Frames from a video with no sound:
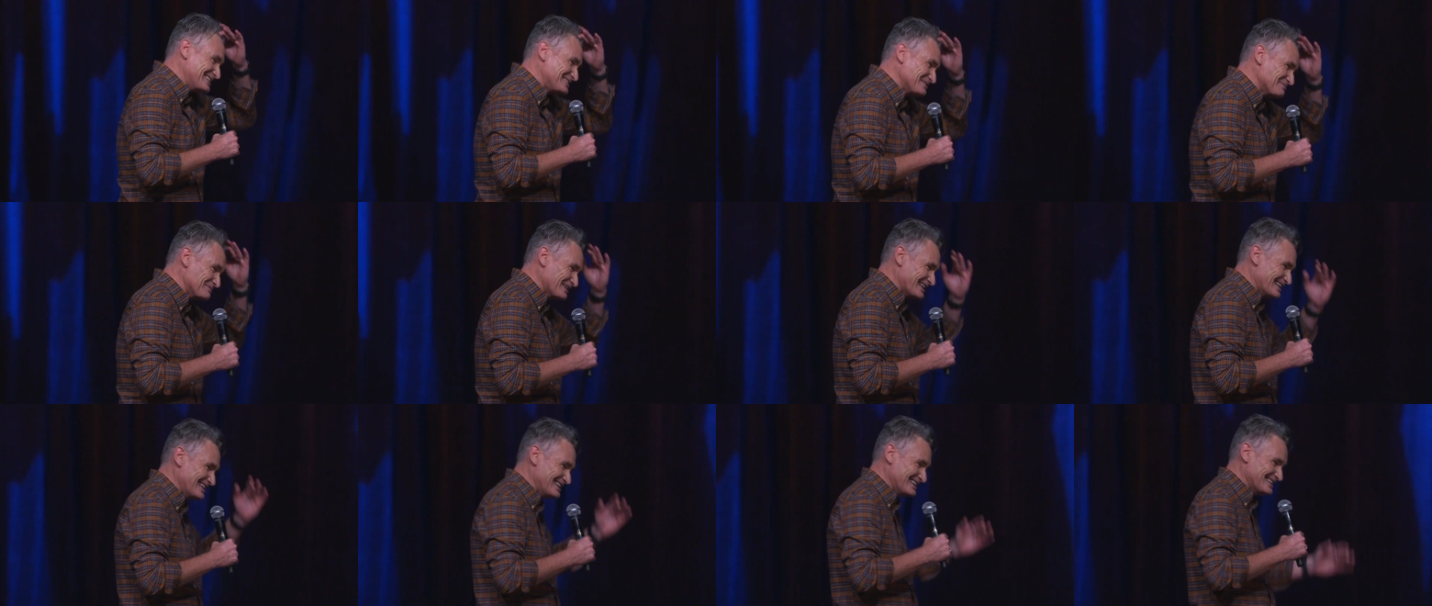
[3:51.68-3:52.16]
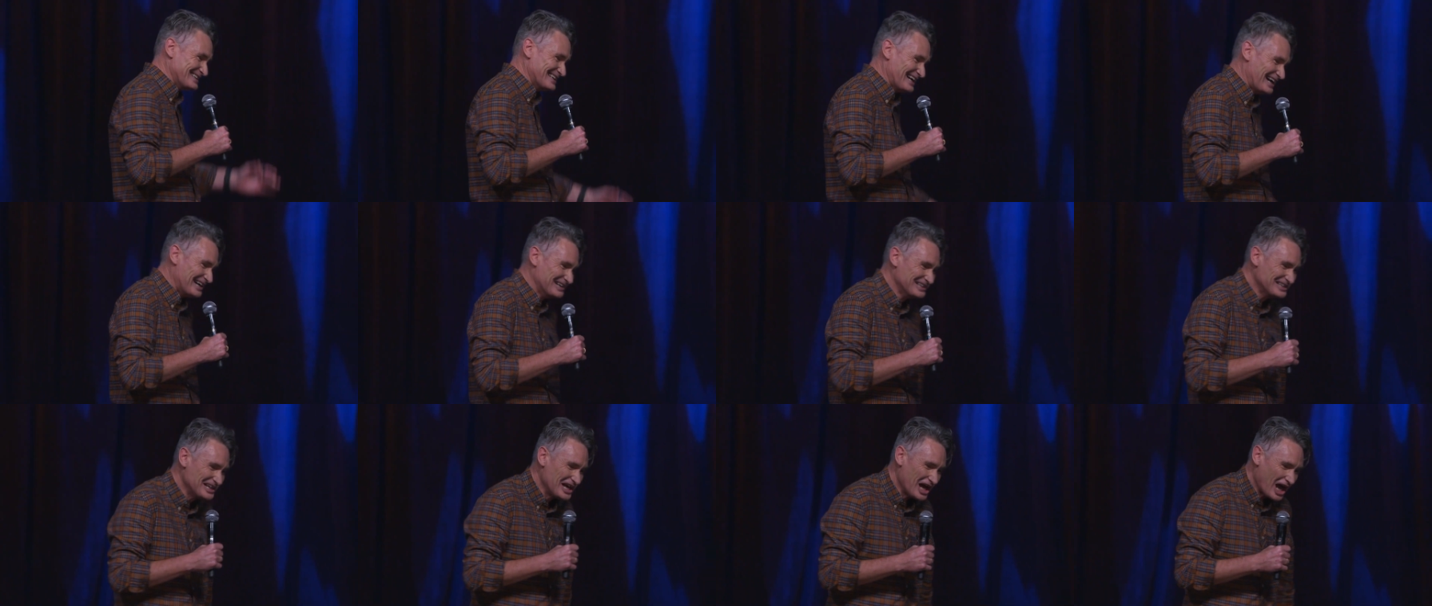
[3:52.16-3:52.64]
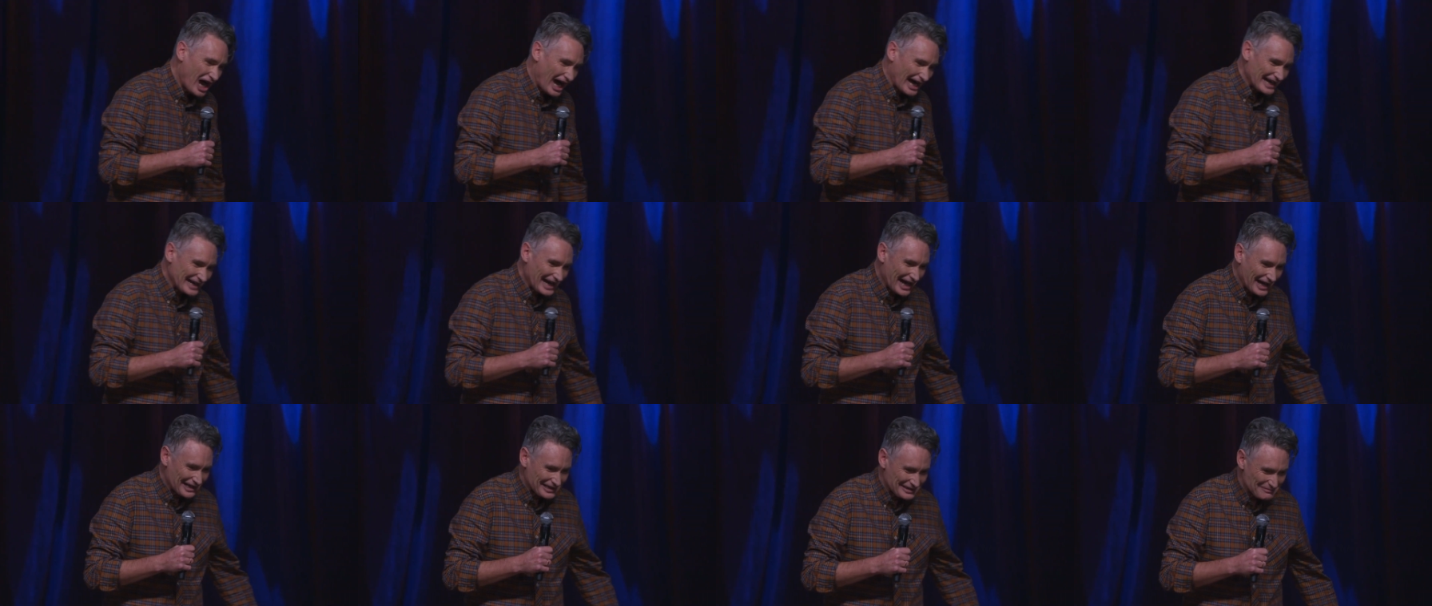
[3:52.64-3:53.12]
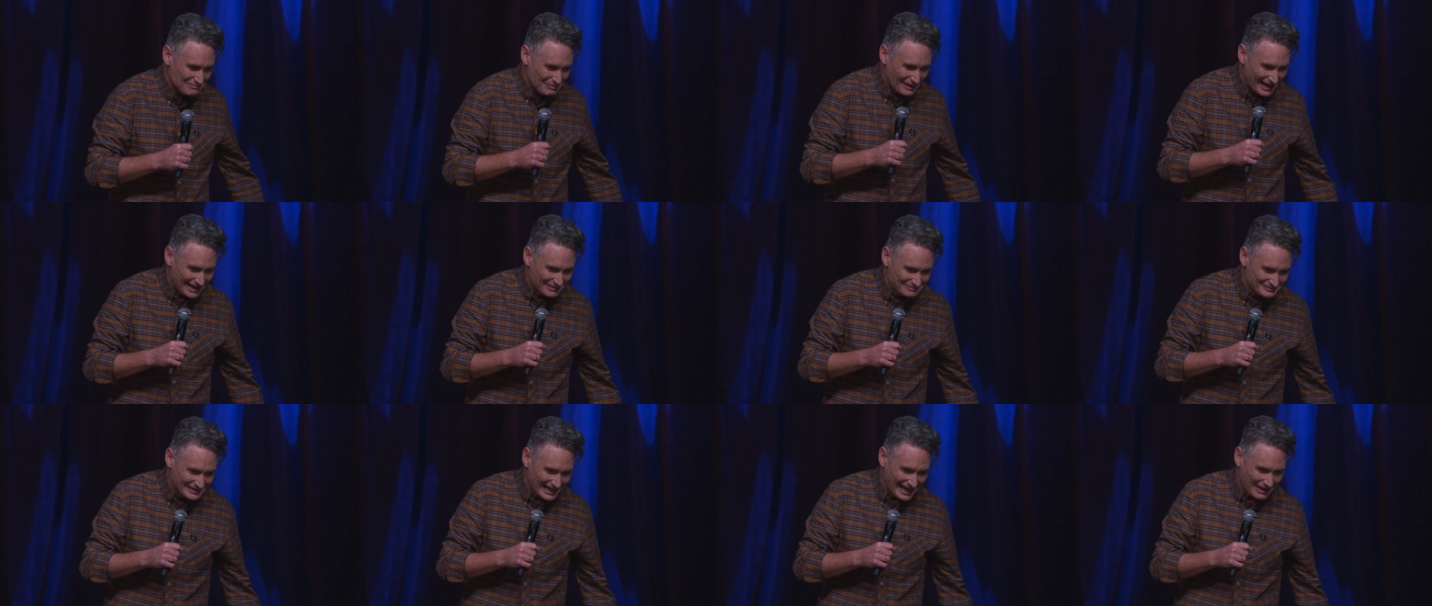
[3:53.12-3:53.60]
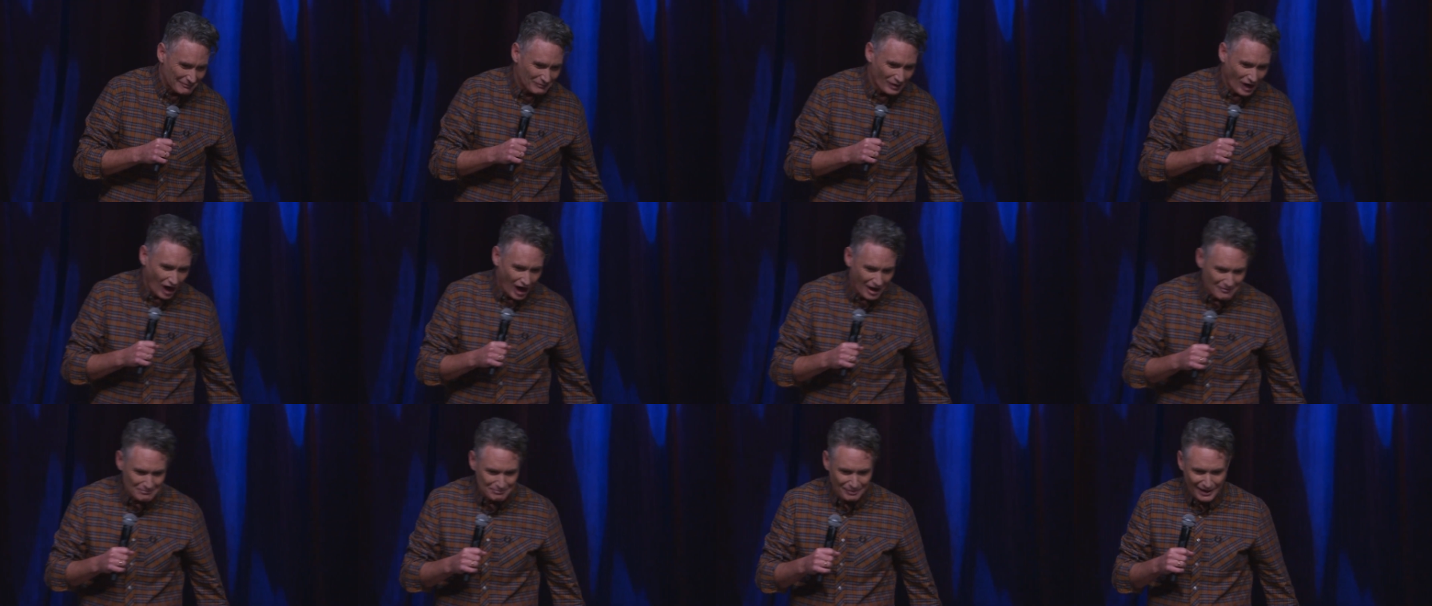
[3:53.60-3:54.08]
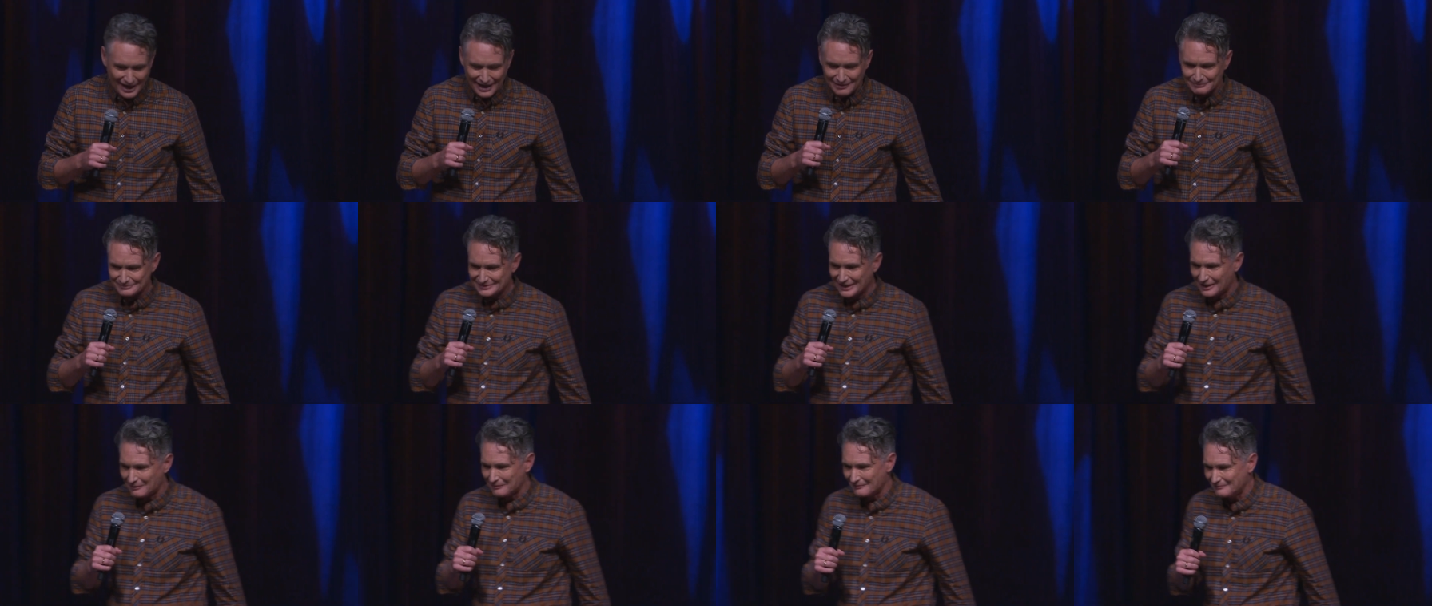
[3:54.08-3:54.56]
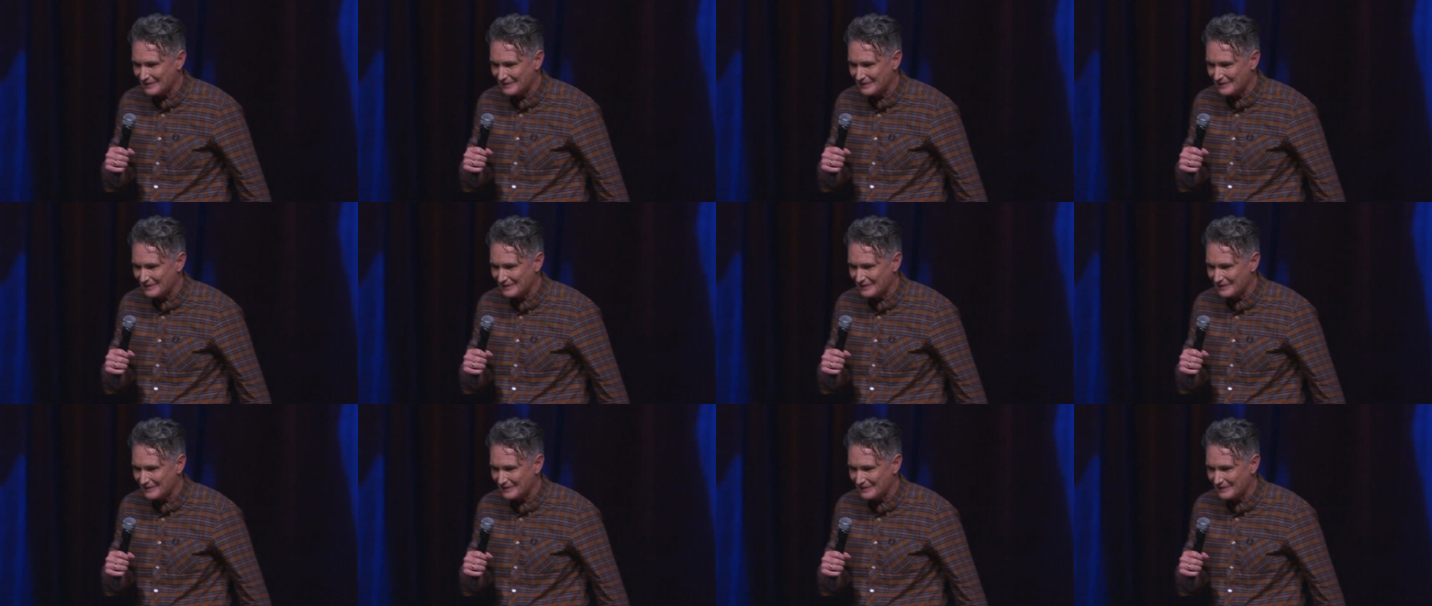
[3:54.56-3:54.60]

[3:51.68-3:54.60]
to be there. I know you're pumped up. Well, I'm pumped up.